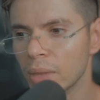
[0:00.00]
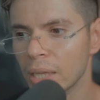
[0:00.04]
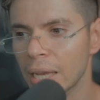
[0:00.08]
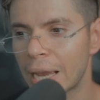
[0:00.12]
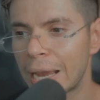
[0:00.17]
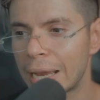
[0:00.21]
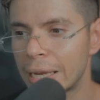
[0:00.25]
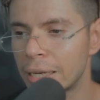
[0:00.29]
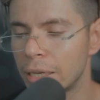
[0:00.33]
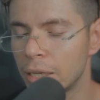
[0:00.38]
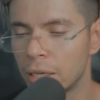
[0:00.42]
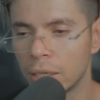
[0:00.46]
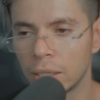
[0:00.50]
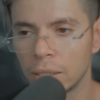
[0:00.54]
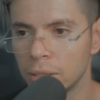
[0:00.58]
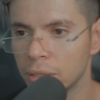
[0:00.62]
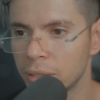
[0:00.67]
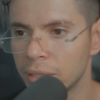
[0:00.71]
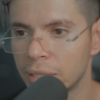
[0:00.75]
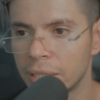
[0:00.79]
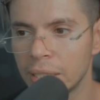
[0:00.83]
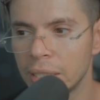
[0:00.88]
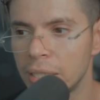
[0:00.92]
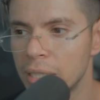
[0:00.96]
And
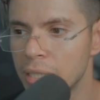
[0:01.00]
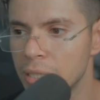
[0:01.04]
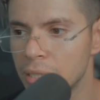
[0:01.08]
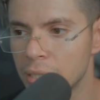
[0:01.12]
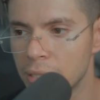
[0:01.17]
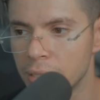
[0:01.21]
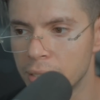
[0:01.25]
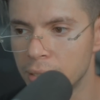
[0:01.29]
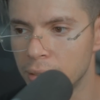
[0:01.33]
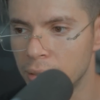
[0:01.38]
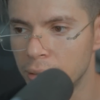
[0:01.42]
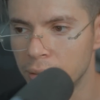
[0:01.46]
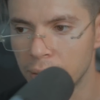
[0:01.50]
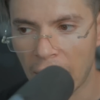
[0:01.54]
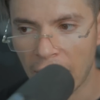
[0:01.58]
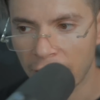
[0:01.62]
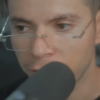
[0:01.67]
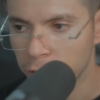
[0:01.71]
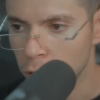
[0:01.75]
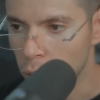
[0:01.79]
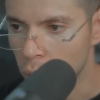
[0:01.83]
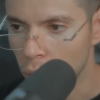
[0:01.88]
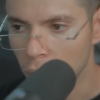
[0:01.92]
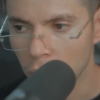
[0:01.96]
to this,
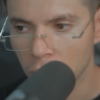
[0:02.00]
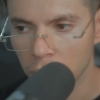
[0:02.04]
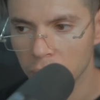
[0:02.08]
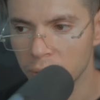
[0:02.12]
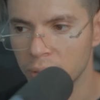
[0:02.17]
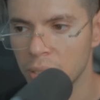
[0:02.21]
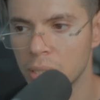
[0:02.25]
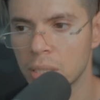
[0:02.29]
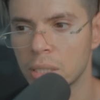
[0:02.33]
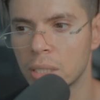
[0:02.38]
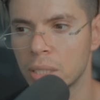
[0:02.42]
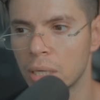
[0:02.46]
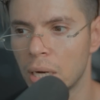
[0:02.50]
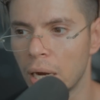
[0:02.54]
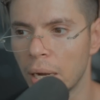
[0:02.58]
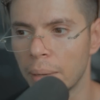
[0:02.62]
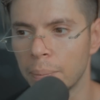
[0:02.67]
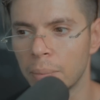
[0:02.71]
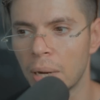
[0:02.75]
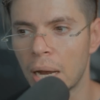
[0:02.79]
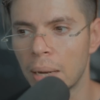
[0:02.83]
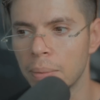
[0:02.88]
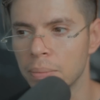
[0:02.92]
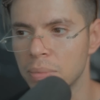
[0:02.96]
after all of this
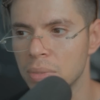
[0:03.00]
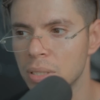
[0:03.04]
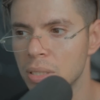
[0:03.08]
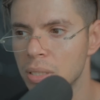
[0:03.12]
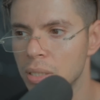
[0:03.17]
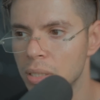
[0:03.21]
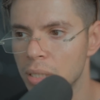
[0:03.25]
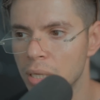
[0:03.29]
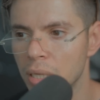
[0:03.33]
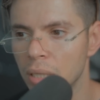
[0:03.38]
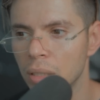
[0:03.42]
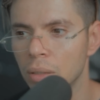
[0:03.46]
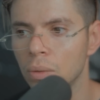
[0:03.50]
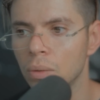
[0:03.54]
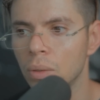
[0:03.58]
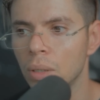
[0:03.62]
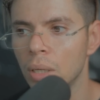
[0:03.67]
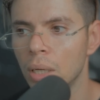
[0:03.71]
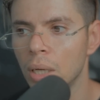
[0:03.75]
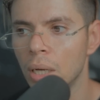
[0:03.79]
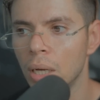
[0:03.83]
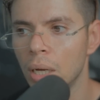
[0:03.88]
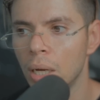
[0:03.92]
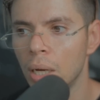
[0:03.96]
time, I'm
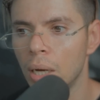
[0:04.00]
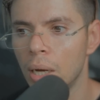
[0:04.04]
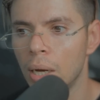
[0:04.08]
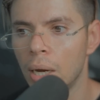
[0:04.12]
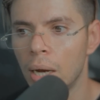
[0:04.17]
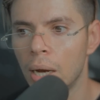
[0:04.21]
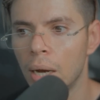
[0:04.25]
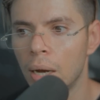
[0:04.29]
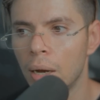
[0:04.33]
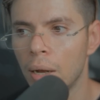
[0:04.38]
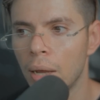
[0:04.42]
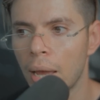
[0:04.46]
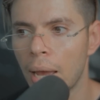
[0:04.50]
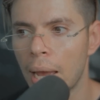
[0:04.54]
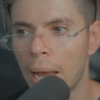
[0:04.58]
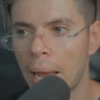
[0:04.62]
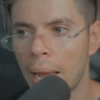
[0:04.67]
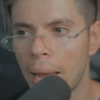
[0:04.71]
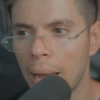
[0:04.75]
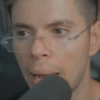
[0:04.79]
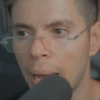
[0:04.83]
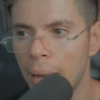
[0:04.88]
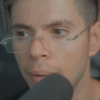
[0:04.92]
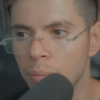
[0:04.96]

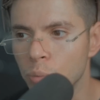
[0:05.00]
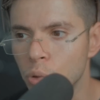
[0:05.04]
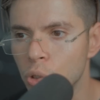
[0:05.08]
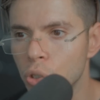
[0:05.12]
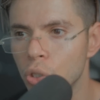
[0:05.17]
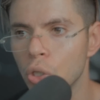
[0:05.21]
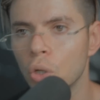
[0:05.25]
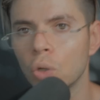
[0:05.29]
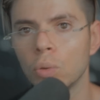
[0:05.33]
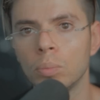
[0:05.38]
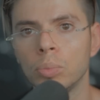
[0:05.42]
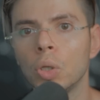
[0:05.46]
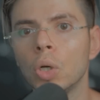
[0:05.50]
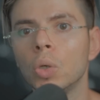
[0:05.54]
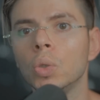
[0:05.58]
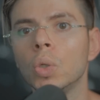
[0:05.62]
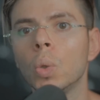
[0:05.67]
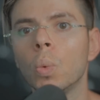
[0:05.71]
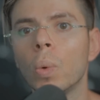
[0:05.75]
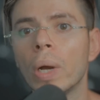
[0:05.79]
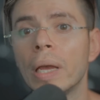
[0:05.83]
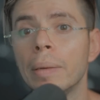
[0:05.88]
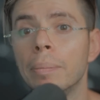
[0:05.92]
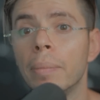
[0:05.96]
so blown
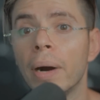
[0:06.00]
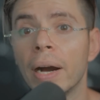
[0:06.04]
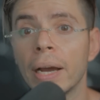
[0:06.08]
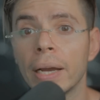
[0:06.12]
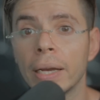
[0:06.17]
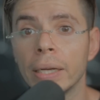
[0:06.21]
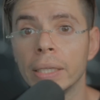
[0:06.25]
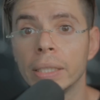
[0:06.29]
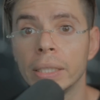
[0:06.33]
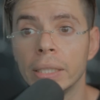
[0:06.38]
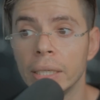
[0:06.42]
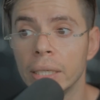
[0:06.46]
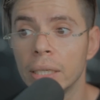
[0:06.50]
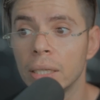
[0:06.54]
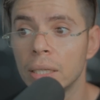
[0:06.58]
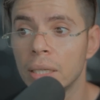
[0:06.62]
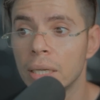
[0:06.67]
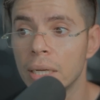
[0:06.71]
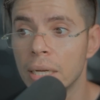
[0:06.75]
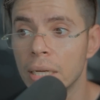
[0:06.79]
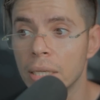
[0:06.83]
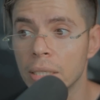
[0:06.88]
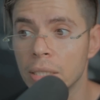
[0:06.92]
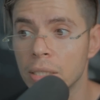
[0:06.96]
away by Idea.
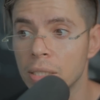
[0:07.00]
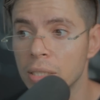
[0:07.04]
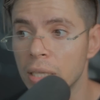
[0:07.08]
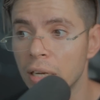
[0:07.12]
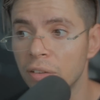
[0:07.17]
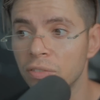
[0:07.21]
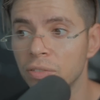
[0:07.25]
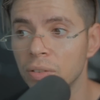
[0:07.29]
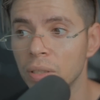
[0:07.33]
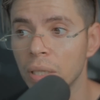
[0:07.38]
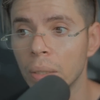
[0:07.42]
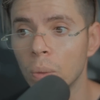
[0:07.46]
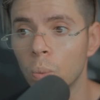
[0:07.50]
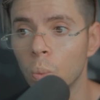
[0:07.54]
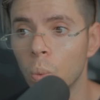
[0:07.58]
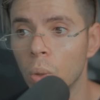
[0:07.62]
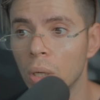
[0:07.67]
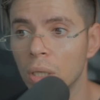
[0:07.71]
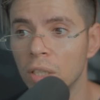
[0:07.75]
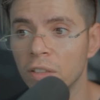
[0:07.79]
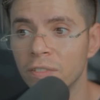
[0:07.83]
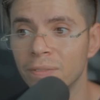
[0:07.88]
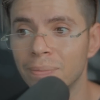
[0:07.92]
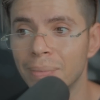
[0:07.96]
It's definitely
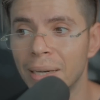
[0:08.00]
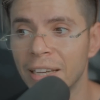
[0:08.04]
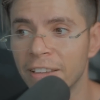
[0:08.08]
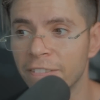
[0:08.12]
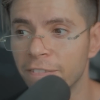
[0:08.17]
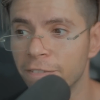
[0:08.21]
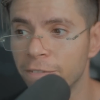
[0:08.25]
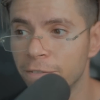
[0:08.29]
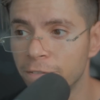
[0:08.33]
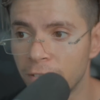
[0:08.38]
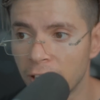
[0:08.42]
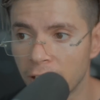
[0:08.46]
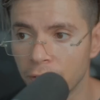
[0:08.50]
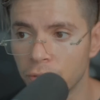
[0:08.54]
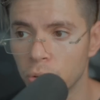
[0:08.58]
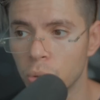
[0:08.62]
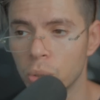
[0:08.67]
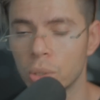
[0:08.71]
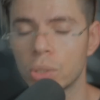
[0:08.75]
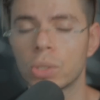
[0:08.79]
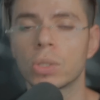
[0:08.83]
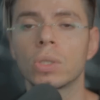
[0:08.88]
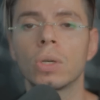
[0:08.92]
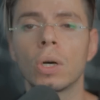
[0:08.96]
one of my
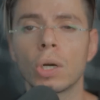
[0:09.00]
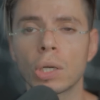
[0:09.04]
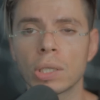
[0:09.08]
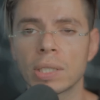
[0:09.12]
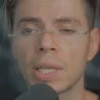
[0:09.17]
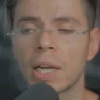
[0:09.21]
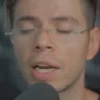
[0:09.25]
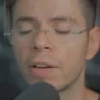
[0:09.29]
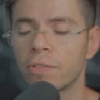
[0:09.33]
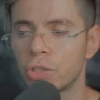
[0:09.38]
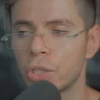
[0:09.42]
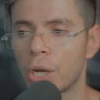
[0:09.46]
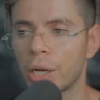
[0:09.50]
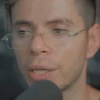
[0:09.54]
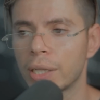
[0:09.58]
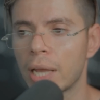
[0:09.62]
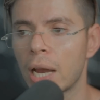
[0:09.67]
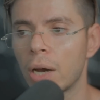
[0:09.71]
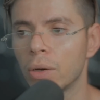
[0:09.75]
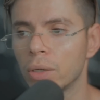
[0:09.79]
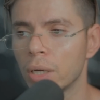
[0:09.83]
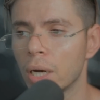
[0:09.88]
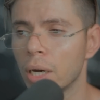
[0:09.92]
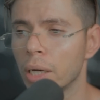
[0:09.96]
favorite songs that I've checked
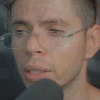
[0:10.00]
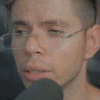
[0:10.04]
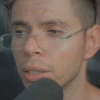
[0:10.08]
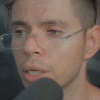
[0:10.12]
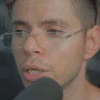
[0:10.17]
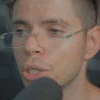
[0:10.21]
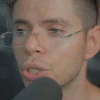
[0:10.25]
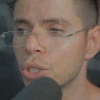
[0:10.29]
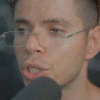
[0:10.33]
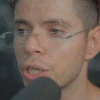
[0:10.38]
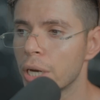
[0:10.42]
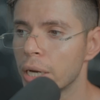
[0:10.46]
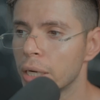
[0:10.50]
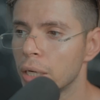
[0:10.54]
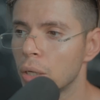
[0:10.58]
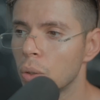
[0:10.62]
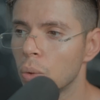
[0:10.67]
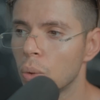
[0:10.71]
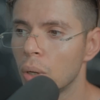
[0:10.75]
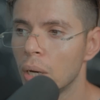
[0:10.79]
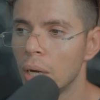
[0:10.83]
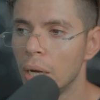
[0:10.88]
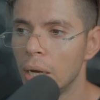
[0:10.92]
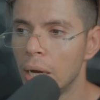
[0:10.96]
out on this
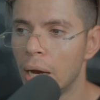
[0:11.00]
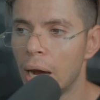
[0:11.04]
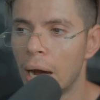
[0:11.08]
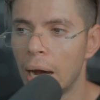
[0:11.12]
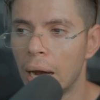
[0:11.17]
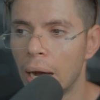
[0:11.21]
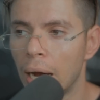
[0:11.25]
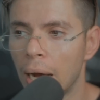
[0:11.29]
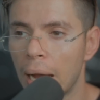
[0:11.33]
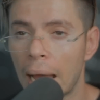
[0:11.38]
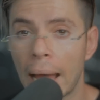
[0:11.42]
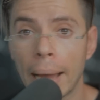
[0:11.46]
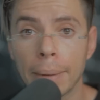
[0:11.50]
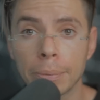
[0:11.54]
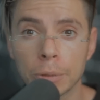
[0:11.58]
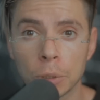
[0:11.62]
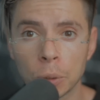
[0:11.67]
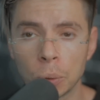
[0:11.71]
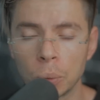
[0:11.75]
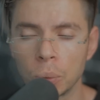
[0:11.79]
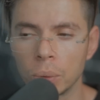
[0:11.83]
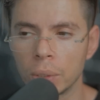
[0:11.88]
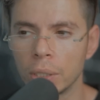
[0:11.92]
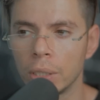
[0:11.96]
channel.
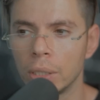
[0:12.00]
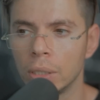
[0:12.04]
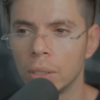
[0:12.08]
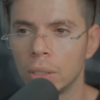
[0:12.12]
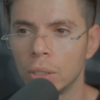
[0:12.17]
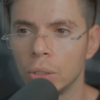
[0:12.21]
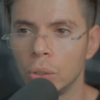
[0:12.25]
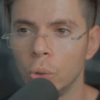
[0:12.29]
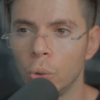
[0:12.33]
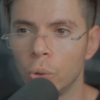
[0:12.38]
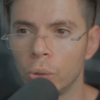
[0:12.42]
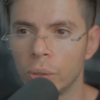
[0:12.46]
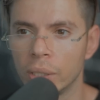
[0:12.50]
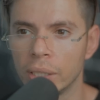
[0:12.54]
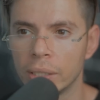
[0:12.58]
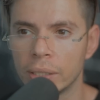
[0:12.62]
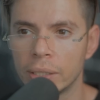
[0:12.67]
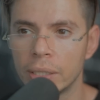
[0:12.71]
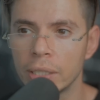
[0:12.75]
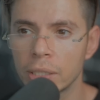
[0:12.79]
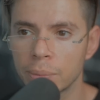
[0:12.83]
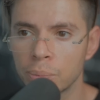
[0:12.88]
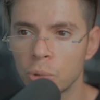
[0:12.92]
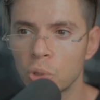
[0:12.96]
Absolutely adore it.
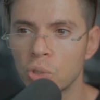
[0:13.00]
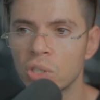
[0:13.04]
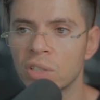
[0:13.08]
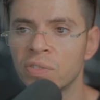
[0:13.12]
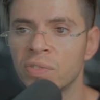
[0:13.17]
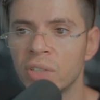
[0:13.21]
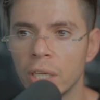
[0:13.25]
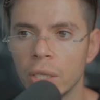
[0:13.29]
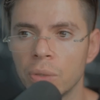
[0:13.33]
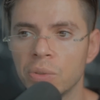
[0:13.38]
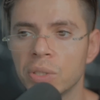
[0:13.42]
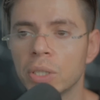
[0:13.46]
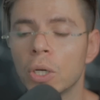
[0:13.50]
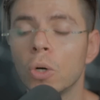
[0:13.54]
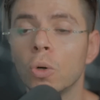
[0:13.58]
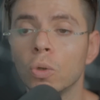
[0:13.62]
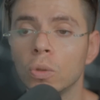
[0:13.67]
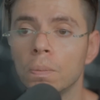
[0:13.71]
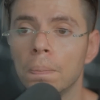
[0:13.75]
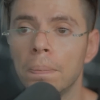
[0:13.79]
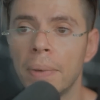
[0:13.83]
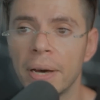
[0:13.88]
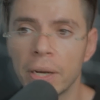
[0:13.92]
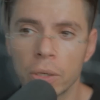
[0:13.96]
This music video is
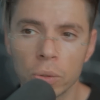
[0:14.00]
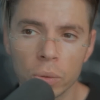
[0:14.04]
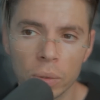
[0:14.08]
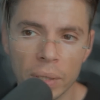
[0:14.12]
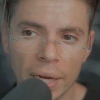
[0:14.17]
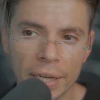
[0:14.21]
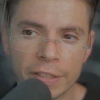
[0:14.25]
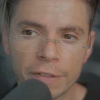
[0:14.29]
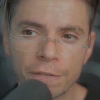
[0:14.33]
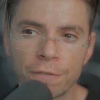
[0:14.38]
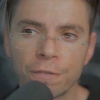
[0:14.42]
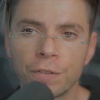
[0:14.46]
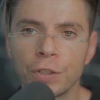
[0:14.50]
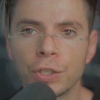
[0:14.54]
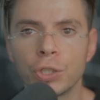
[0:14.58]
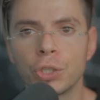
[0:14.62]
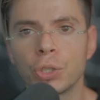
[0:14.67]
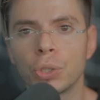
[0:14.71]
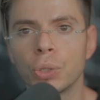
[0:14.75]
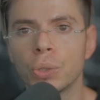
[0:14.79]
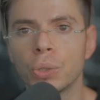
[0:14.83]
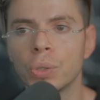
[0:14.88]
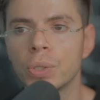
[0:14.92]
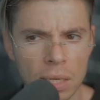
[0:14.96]
called Better and it
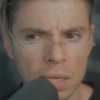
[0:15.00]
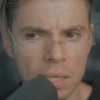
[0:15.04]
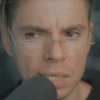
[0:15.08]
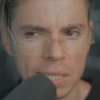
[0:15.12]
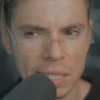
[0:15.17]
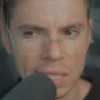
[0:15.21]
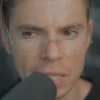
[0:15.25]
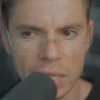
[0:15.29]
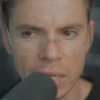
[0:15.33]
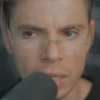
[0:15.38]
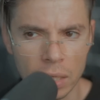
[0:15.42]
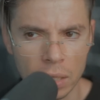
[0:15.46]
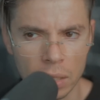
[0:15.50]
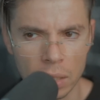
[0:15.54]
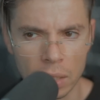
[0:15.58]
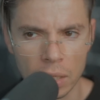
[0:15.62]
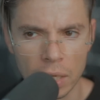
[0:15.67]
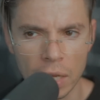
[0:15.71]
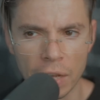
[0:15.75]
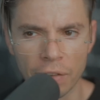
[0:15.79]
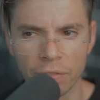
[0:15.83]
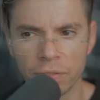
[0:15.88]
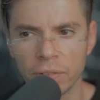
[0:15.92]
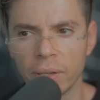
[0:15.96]
features XIN,
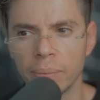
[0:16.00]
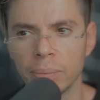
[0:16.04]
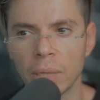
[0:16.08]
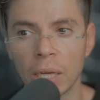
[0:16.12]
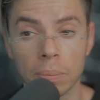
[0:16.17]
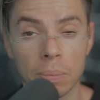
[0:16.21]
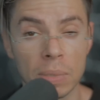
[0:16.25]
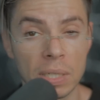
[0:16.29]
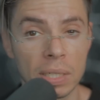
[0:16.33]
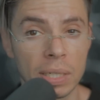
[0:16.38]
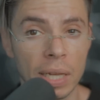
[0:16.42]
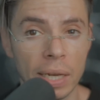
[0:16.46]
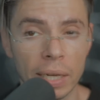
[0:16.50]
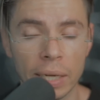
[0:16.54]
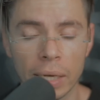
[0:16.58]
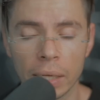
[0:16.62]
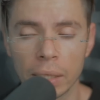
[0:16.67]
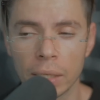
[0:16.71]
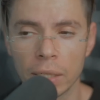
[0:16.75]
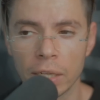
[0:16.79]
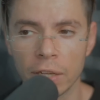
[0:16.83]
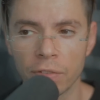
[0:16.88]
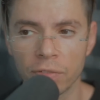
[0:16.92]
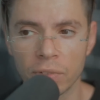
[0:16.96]
if I'm not
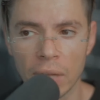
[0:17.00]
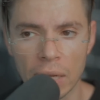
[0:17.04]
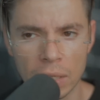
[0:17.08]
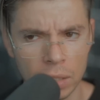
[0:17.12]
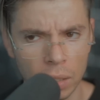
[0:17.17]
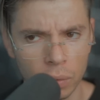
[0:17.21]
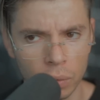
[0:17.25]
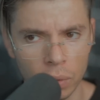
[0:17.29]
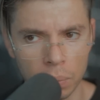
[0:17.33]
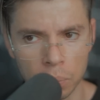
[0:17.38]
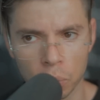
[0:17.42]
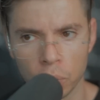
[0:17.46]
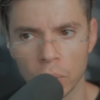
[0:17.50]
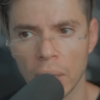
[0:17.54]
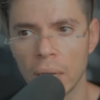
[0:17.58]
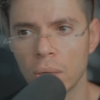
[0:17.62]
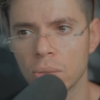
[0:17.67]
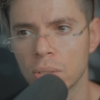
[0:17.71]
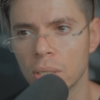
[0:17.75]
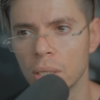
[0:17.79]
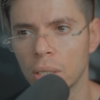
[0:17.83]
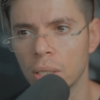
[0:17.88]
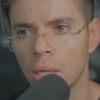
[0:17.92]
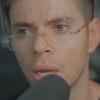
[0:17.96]
mistaken, if that's how you
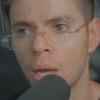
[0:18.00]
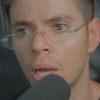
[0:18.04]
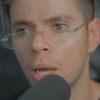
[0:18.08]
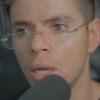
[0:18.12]
pronounce it.